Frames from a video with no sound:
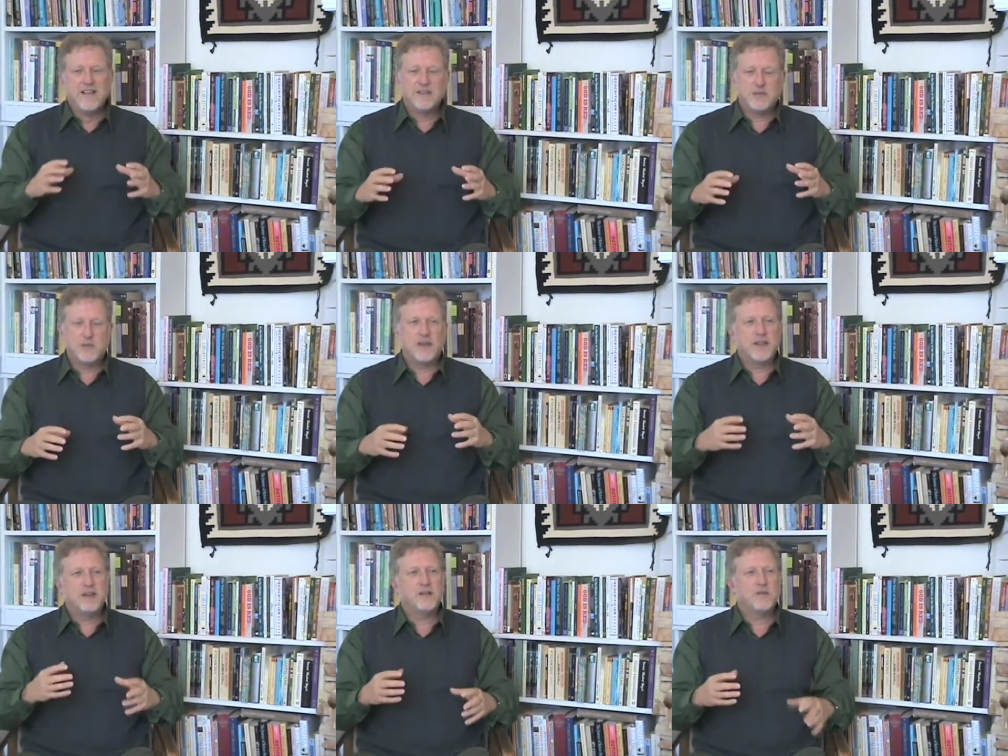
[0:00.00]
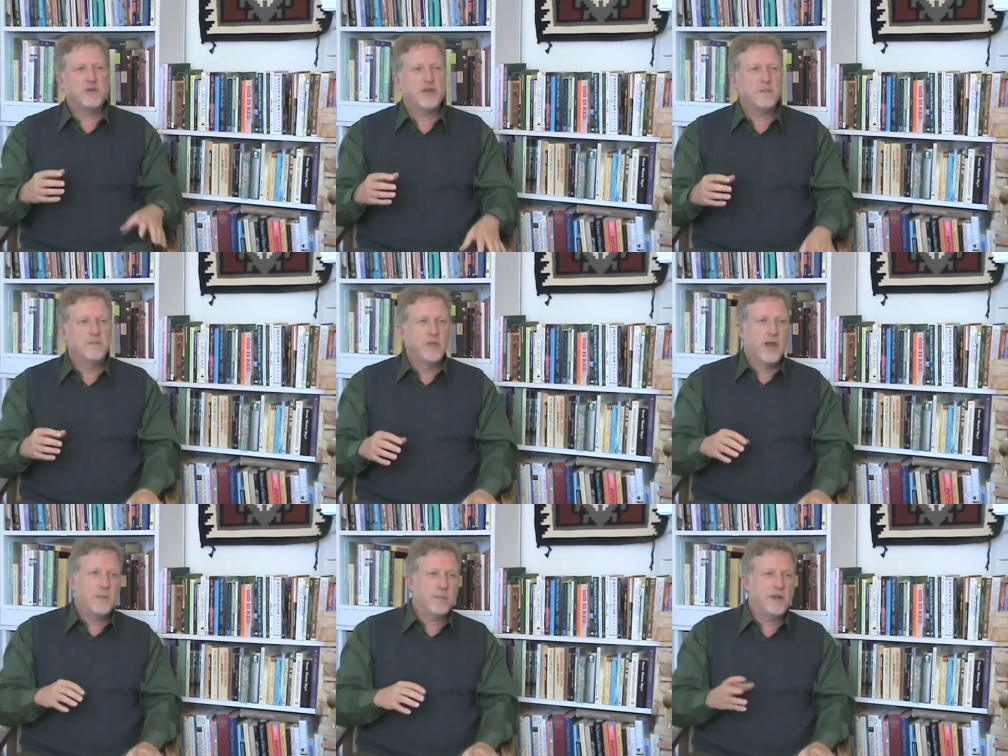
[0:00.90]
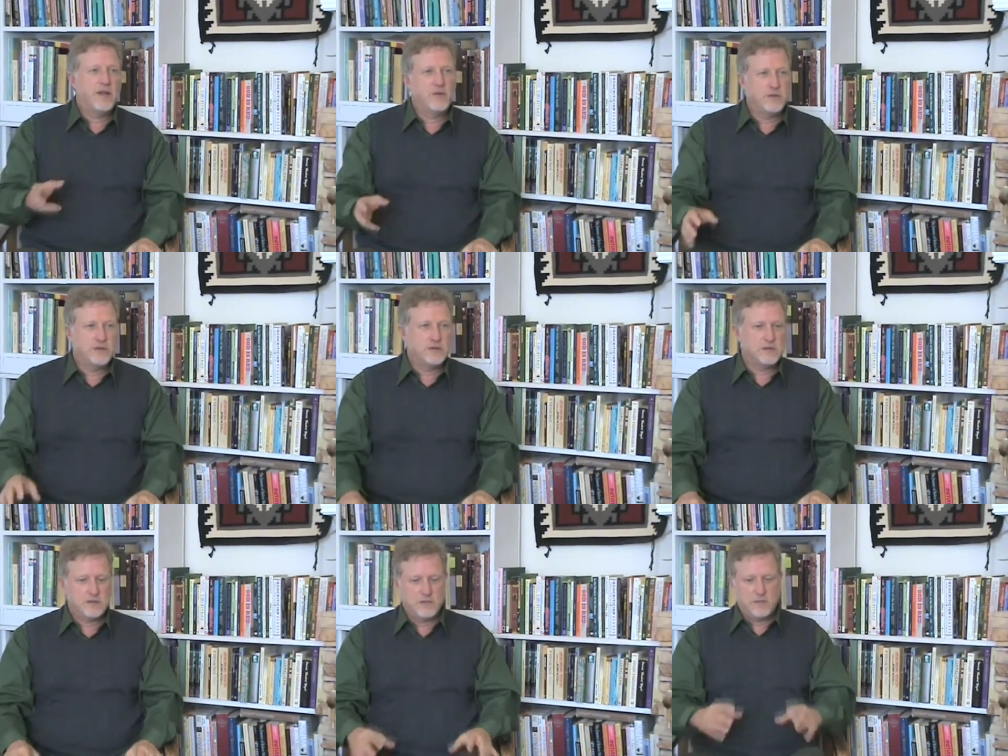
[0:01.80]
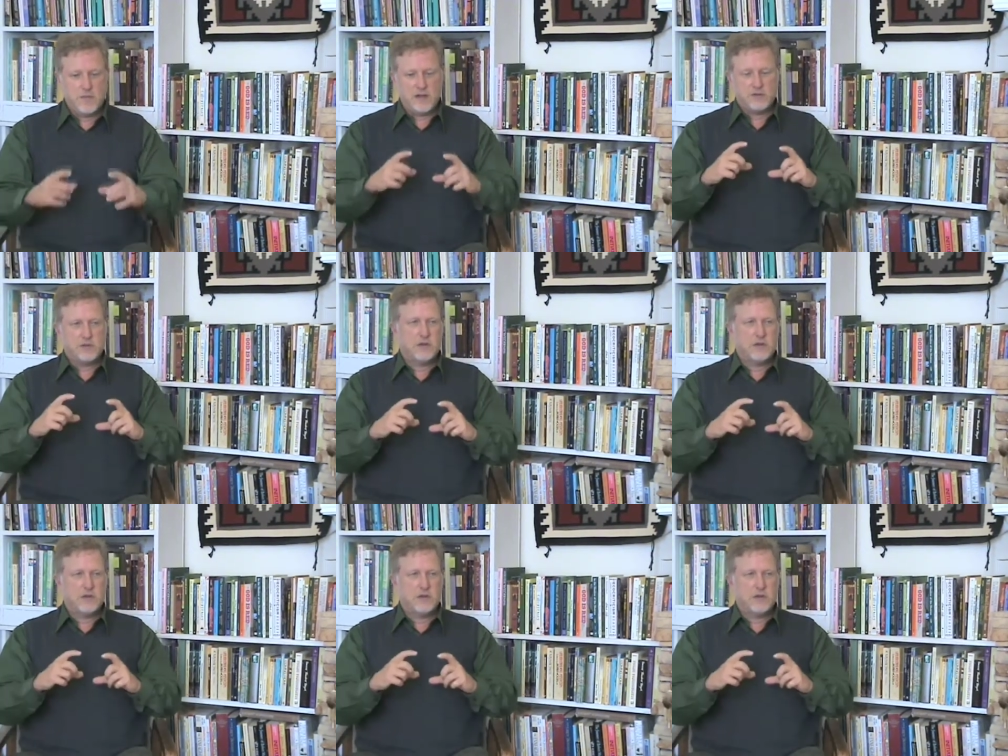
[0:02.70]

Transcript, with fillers: and so by the end of the dream, I'm playing with these monsters,